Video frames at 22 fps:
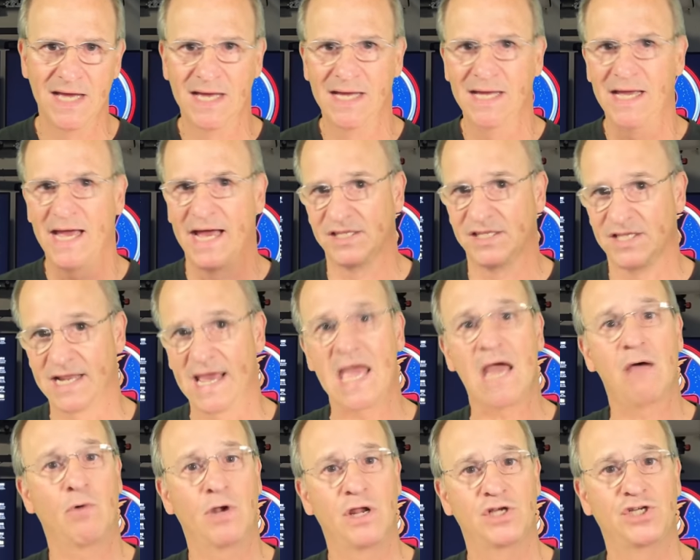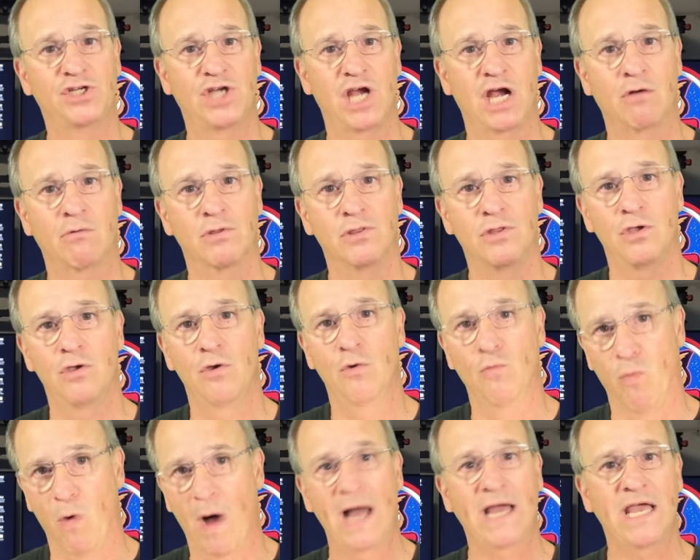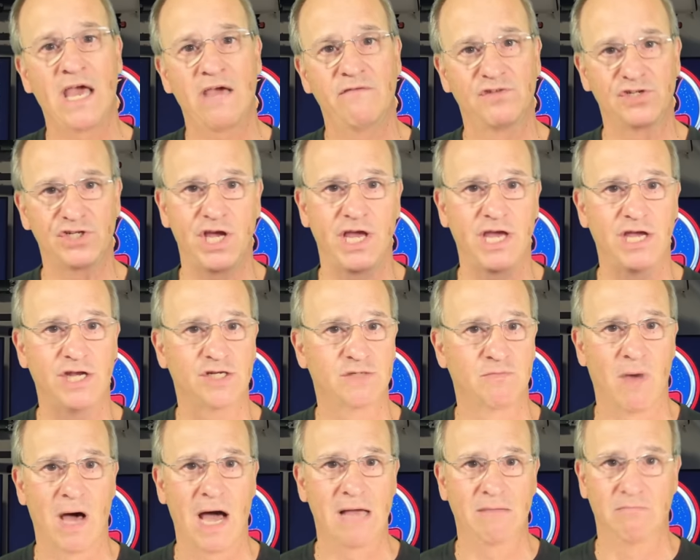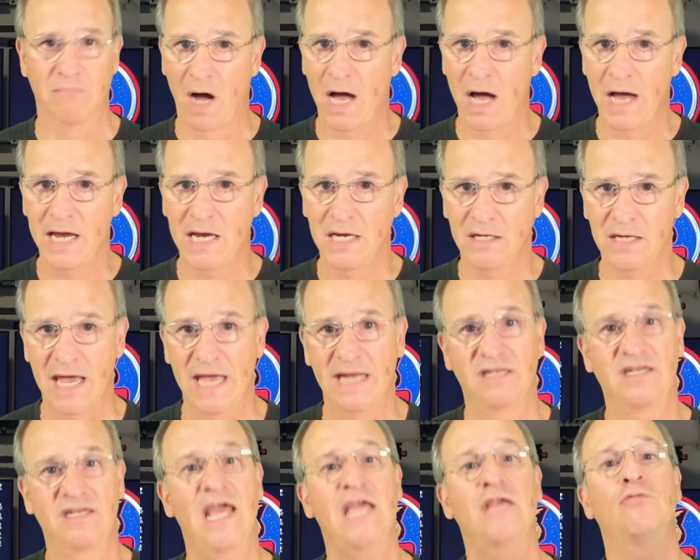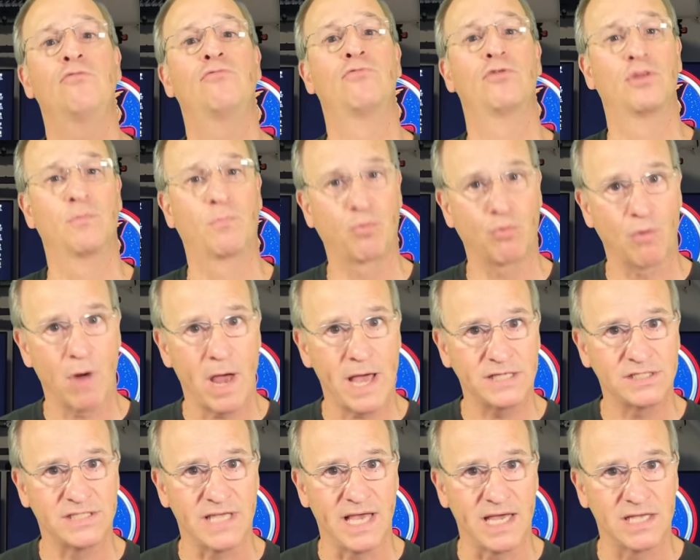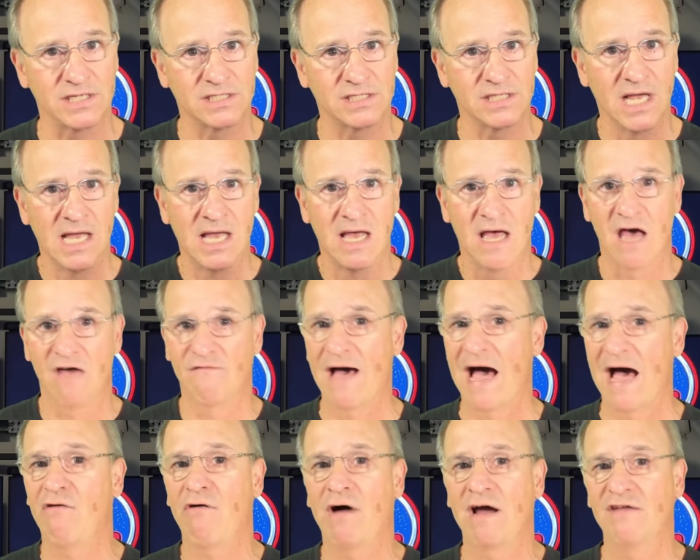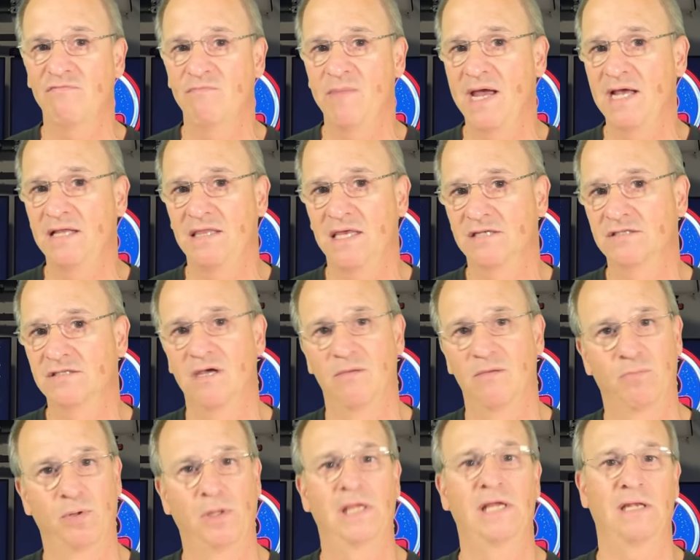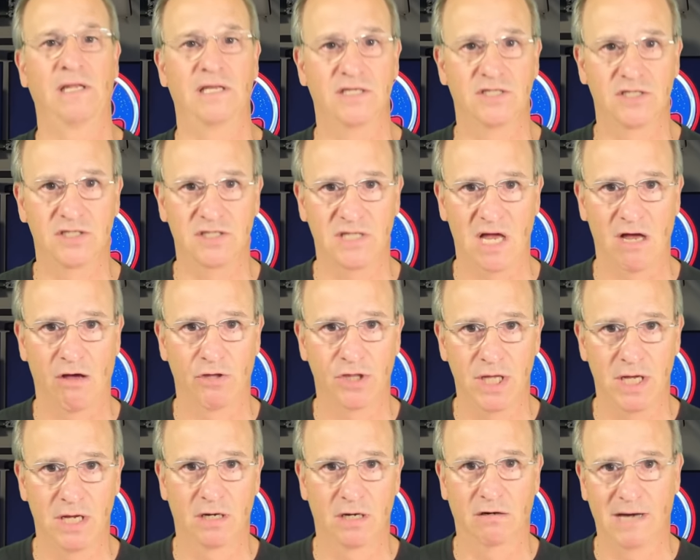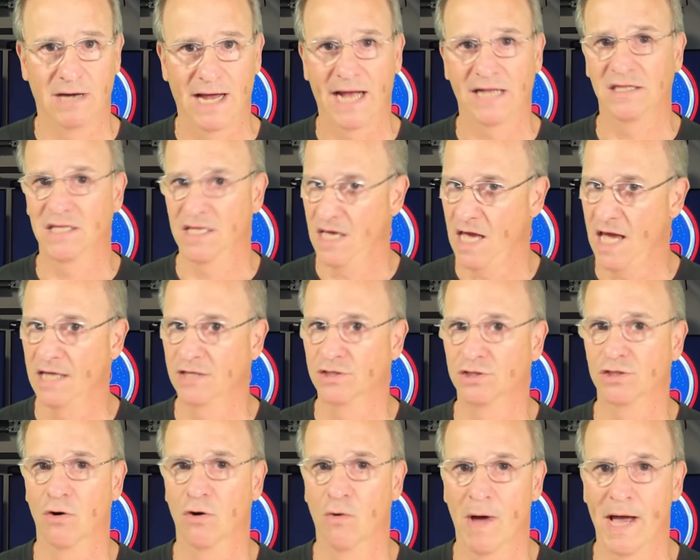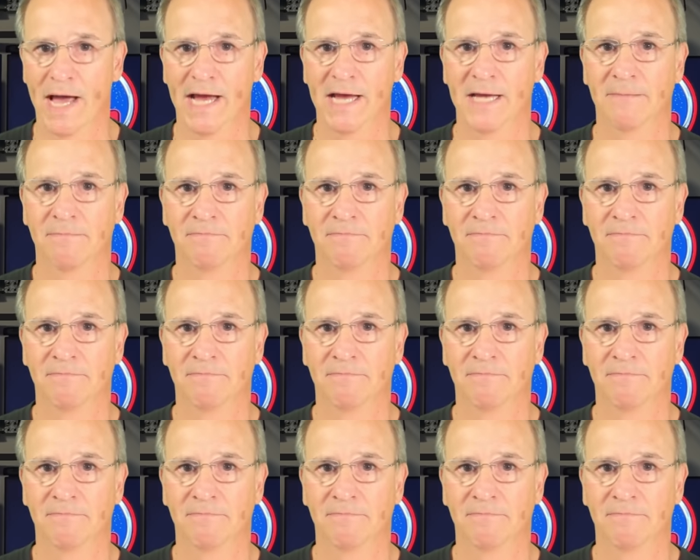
And today I want to share with you why I've Change my mind and take you through the process of how I've made this completely stealth here at the HOA.